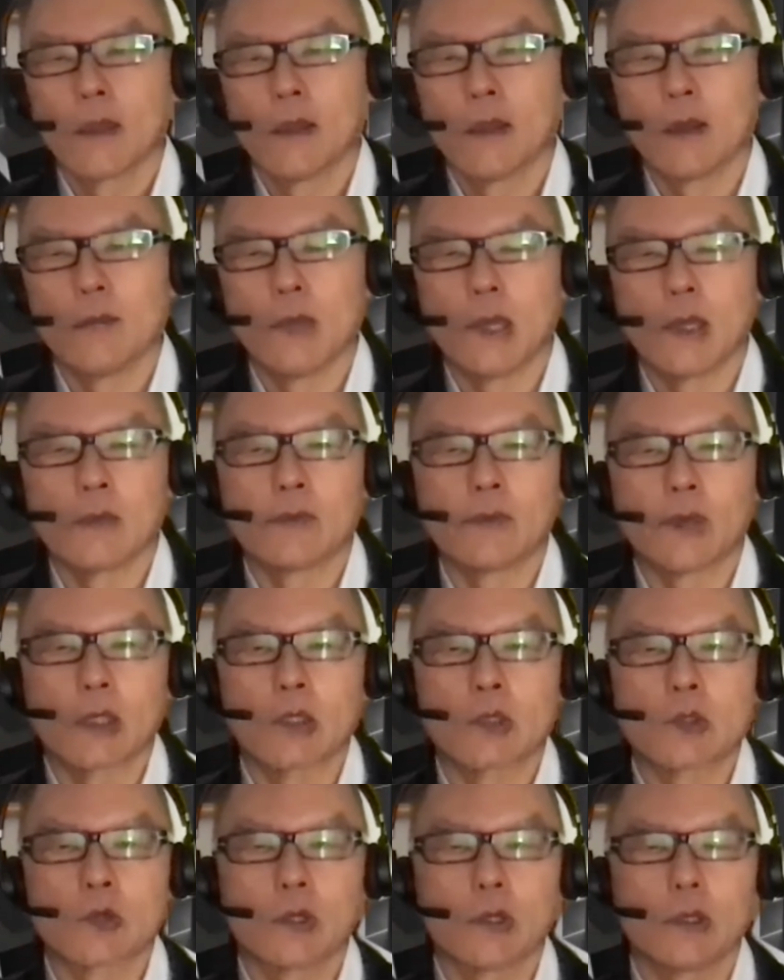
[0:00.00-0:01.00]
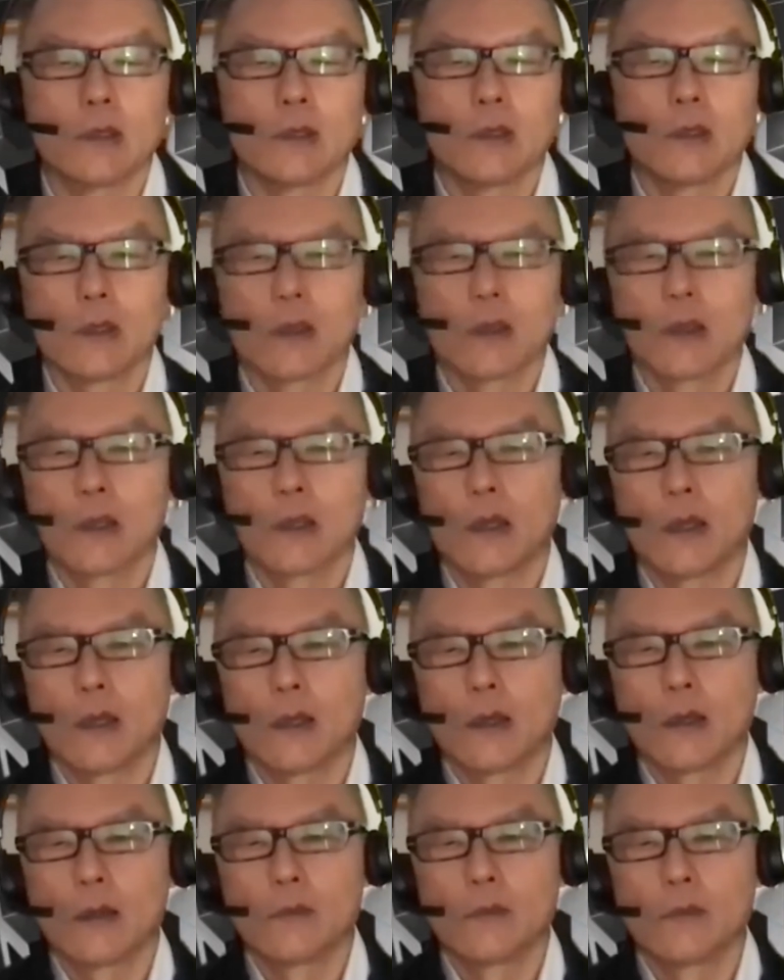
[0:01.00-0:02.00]
manufacturing,
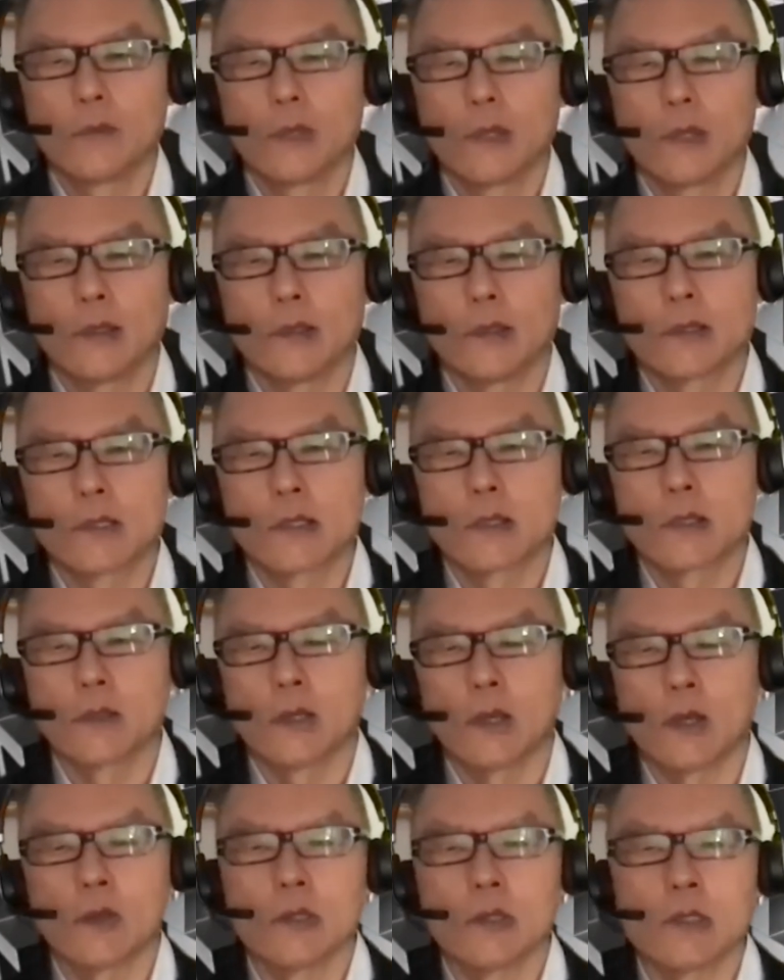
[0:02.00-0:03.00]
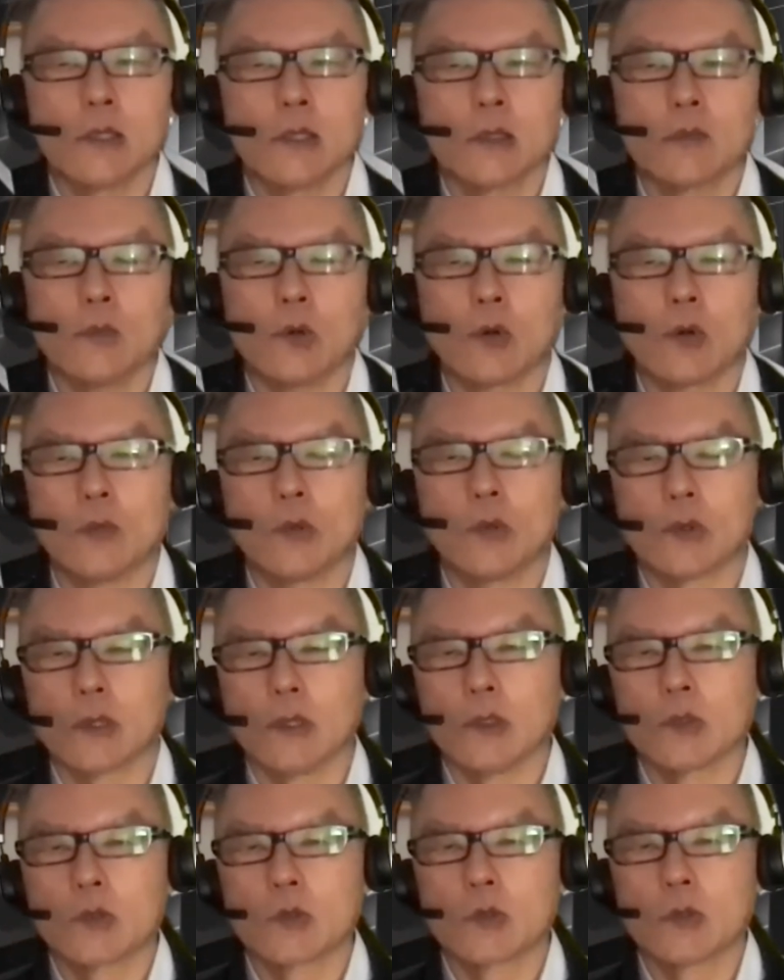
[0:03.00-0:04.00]
and so now you see it more and more
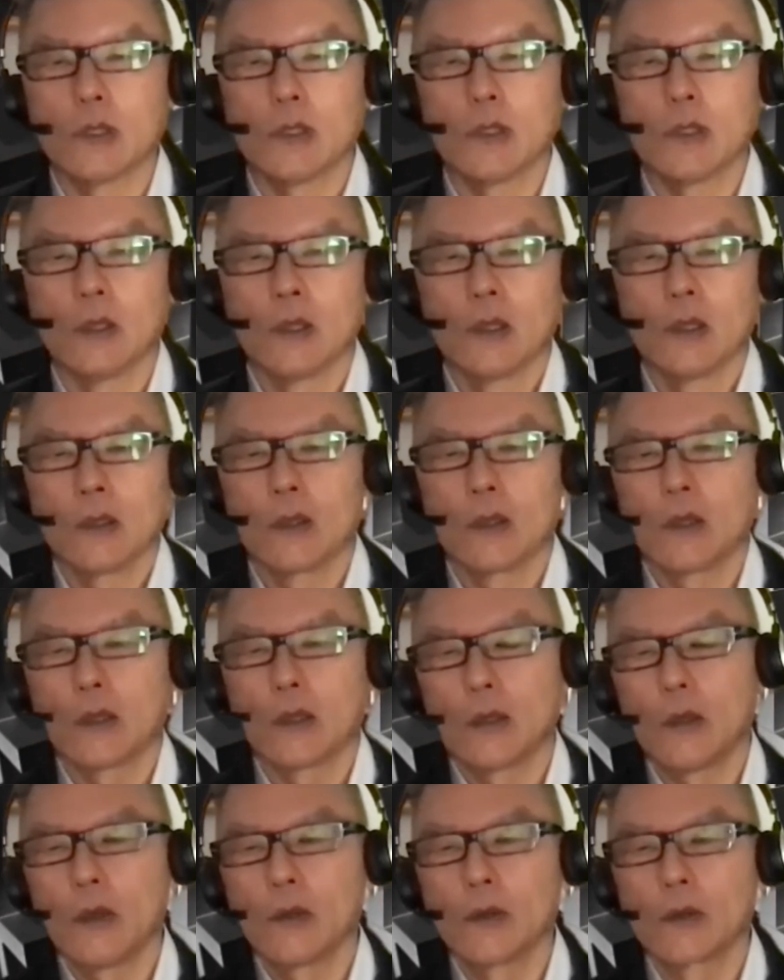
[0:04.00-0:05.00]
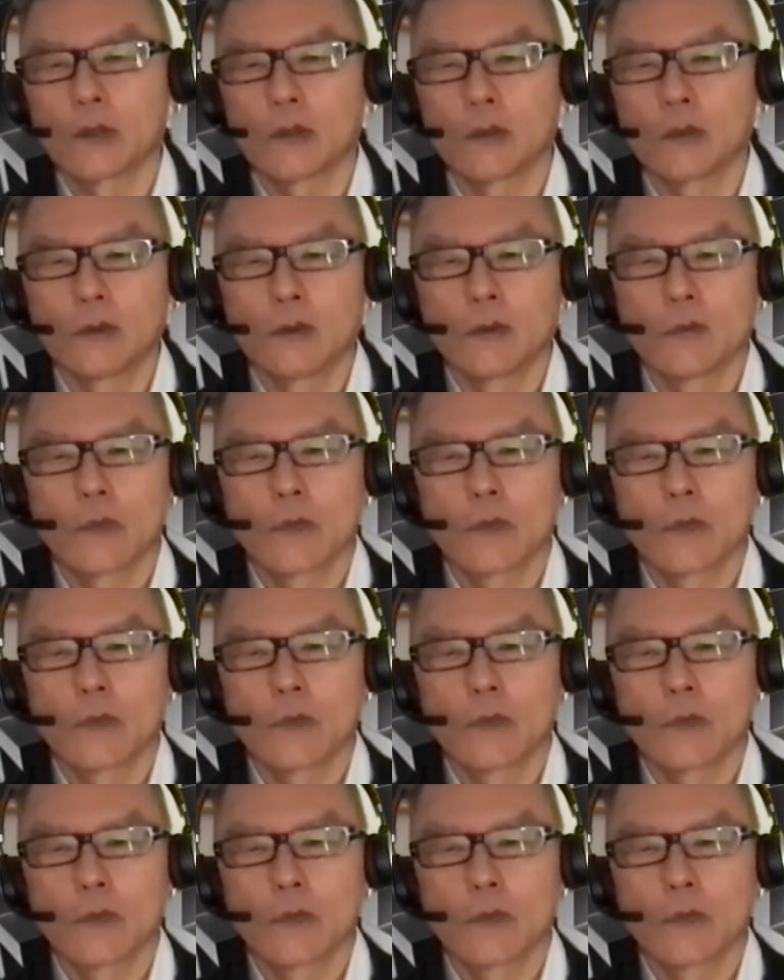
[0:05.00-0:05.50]
into the other,